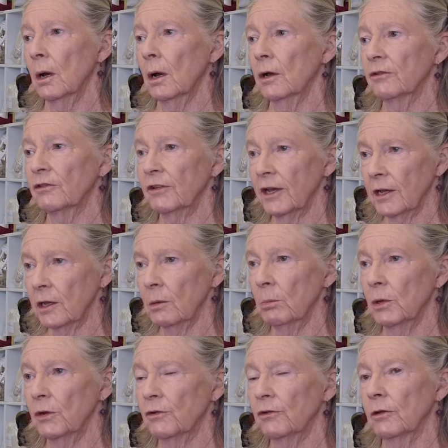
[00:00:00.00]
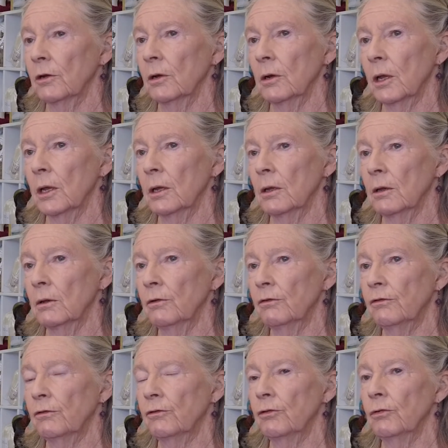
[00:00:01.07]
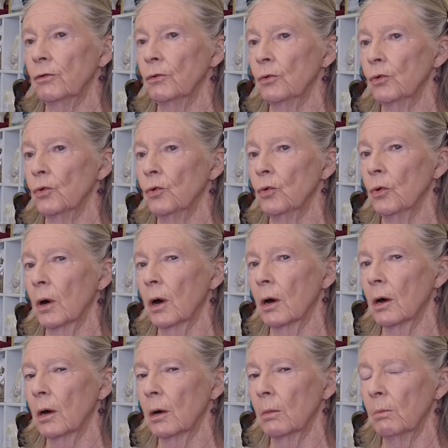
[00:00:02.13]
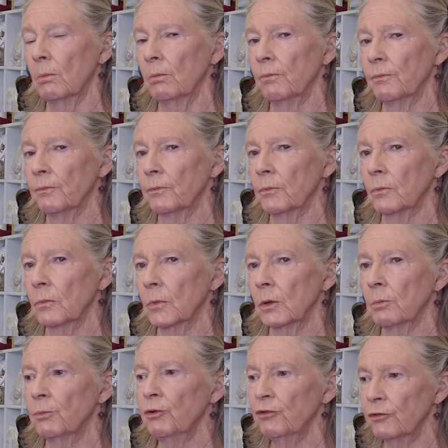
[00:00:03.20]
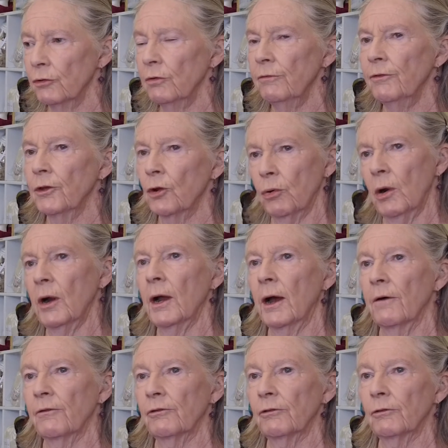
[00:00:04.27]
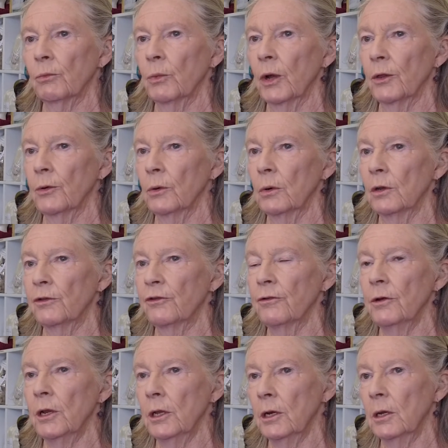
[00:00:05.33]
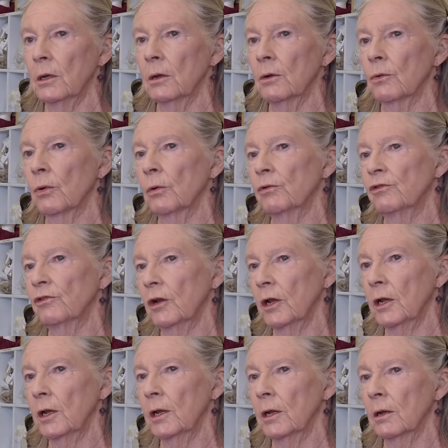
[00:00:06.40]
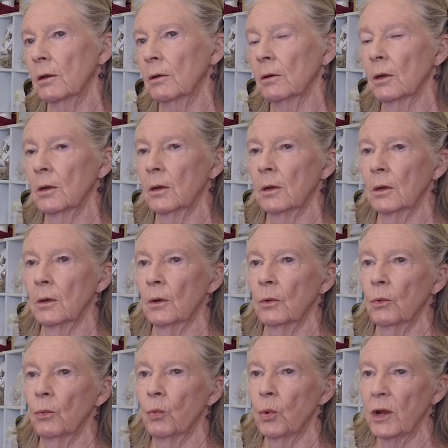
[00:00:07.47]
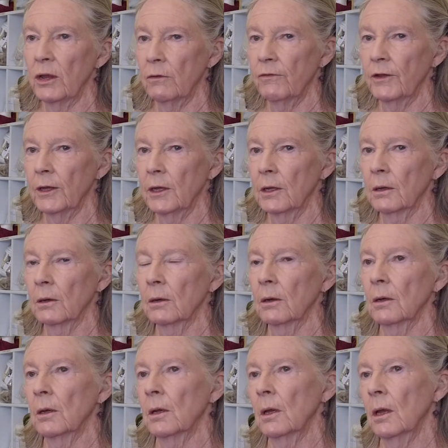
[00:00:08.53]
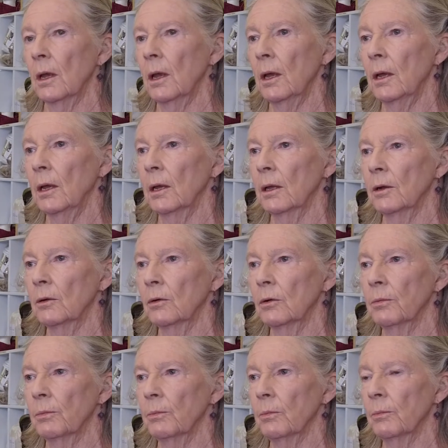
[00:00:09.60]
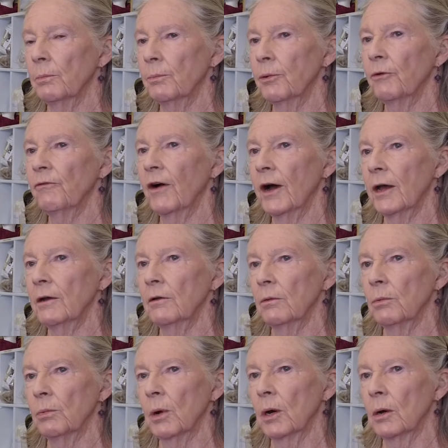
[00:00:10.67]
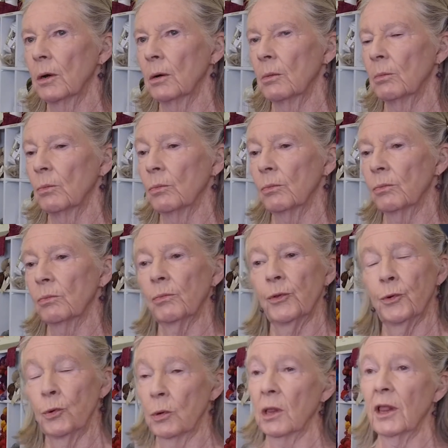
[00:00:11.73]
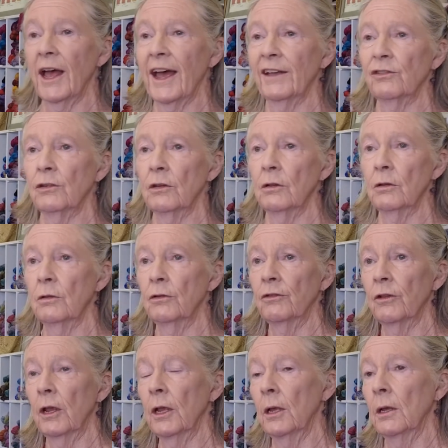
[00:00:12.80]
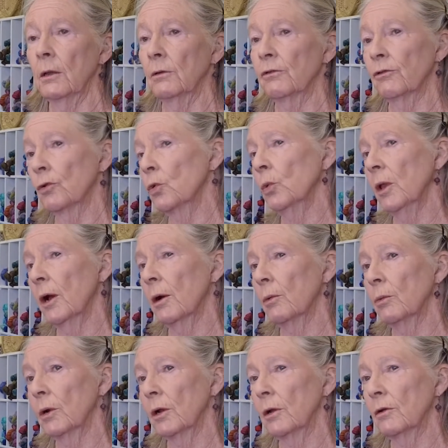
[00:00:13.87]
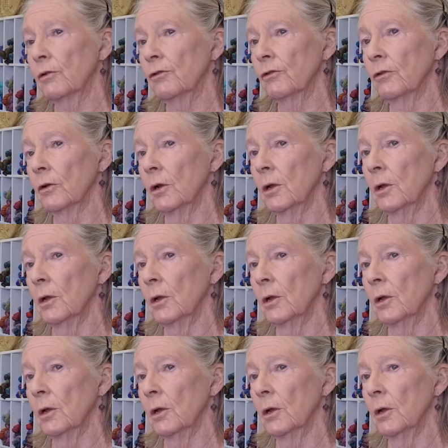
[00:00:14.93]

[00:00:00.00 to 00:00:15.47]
A second mission is to preserve the crafts, whether it's knitting, crocheting, weaving, and provide through classes and school outreach,